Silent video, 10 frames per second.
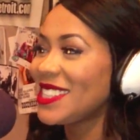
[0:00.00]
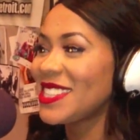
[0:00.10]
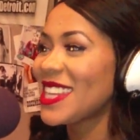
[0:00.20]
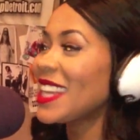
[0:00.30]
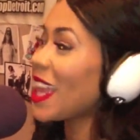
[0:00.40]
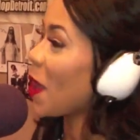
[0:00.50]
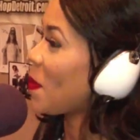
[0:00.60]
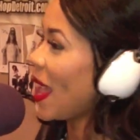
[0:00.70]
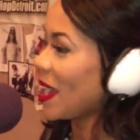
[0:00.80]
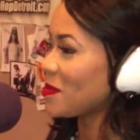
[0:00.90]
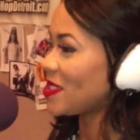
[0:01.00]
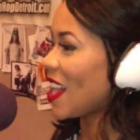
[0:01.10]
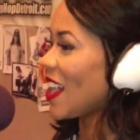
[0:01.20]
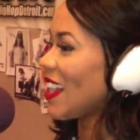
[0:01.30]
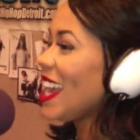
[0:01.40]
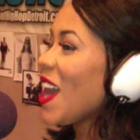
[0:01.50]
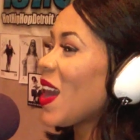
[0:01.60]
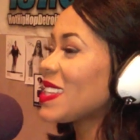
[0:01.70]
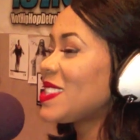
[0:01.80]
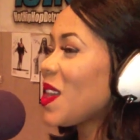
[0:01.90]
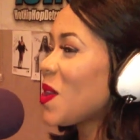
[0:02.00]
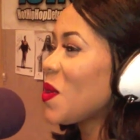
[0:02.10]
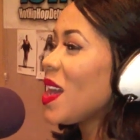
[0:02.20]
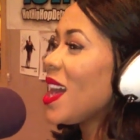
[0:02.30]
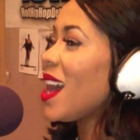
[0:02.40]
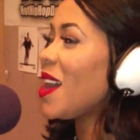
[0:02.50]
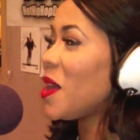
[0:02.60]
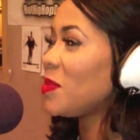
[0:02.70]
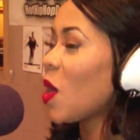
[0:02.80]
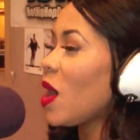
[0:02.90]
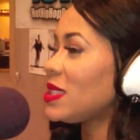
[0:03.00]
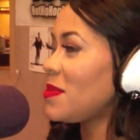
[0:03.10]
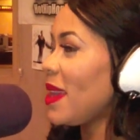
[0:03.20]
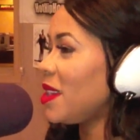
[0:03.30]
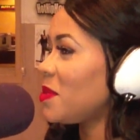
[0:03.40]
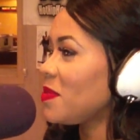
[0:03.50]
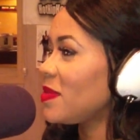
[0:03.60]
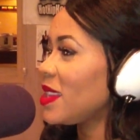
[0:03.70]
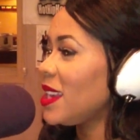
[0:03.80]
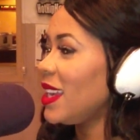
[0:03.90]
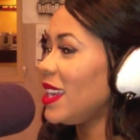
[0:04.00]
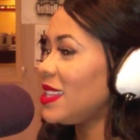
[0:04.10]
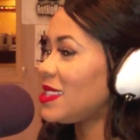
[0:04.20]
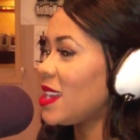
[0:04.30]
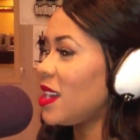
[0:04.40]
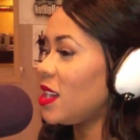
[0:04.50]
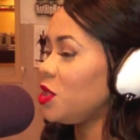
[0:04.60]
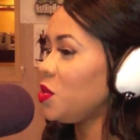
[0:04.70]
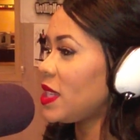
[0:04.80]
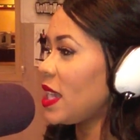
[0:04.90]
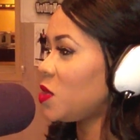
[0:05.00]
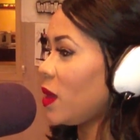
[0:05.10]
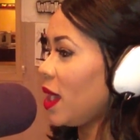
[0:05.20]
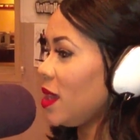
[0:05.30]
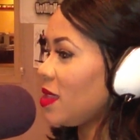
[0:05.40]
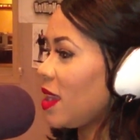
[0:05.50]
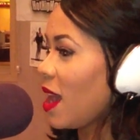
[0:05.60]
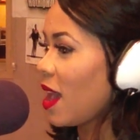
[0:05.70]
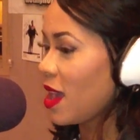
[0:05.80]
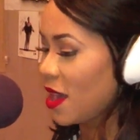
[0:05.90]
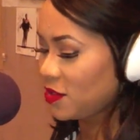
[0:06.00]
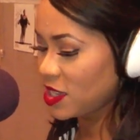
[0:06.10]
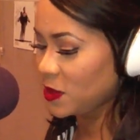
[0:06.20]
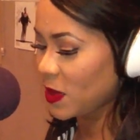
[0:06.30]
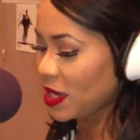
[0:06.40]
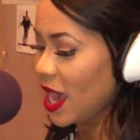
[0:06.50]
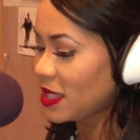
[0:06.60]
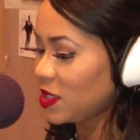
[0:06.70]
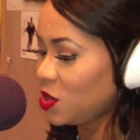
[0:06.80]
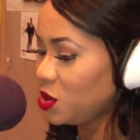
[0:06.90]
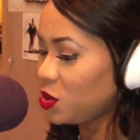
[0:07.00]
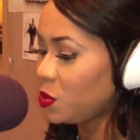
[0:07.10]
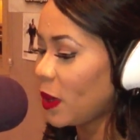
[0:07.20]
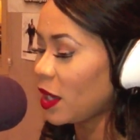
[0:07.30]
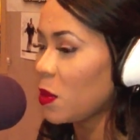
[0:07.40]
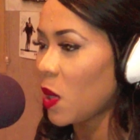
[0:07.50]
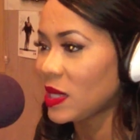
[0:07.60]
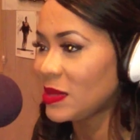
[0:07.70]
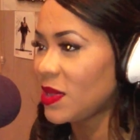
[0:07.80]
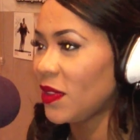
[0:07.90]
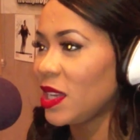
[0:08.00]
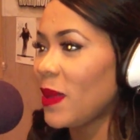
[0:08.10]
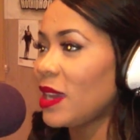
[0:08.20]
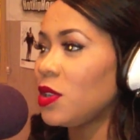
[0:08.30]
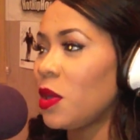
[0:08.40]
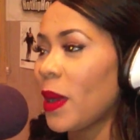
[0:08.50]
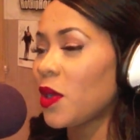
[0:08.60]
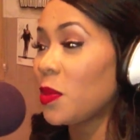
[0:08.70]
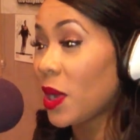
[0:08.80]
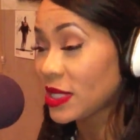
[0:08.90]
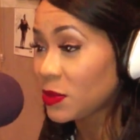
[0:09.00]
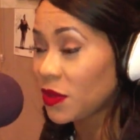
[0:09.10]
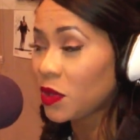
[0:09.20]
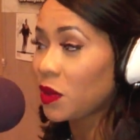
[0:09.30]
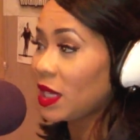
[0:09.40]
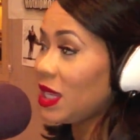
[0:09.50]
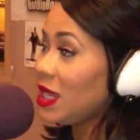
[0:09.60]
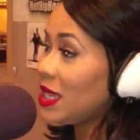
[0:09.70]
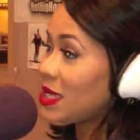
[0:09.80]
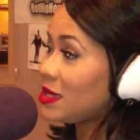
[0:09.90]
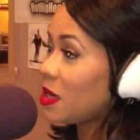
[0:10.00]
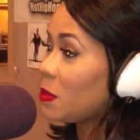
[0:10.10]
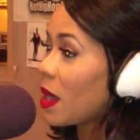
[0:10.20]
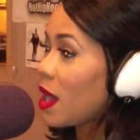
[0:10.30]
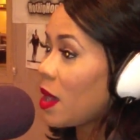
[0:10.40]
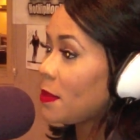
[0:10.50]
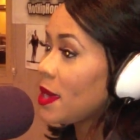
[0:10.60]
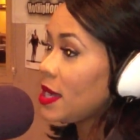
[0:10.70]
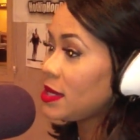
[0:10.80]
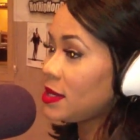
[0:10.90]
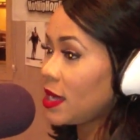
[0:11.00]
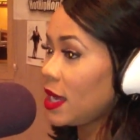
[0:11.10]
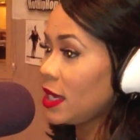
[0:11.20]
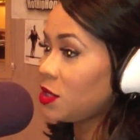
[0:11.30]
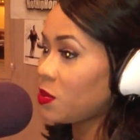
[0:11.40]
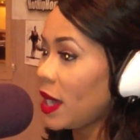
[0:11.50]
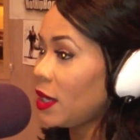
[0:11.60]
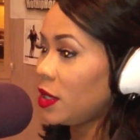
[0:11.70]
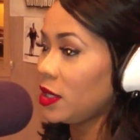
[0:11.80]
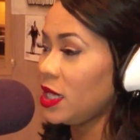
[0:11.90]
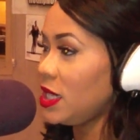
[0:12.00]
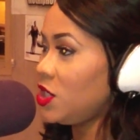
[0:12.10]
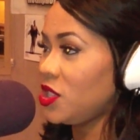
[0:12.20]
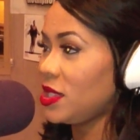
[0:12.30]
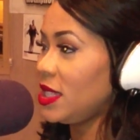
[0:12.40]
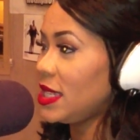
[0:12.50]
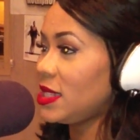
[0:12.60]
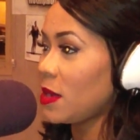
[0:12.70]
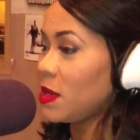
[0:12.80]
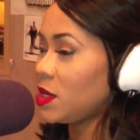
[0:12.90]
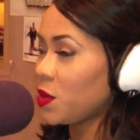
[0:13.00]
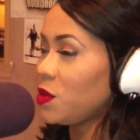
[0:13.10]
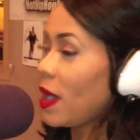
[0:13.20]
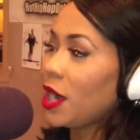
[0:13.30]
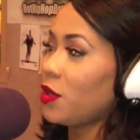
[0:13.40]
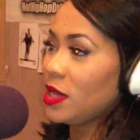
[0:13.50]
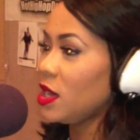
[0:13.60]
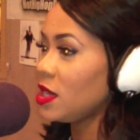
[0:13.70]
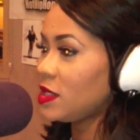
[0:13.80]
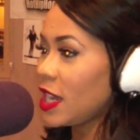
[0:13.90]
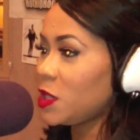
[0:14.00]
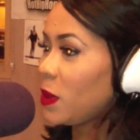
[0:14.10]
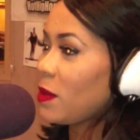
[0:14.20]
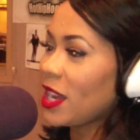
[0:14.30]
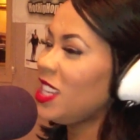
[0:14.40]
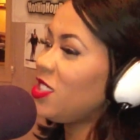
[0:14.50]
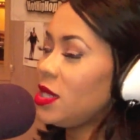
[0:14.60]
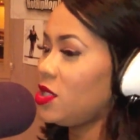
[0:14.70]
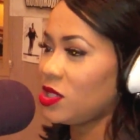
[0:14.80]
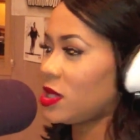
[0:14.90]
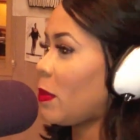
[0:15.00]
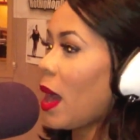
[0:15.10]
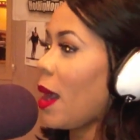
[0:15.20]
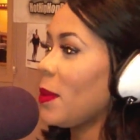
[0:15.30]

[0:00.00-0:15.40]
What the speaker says: Just like Loud Pack. I'm sorry. Also, The Ultimatum is a new stage play that I have just been casted to by Kamal Smith. Anybody know about Kamal Smith know that he is the bomb stage writer, and he just gets, screenwriter and stage playwright. He's just the bomb.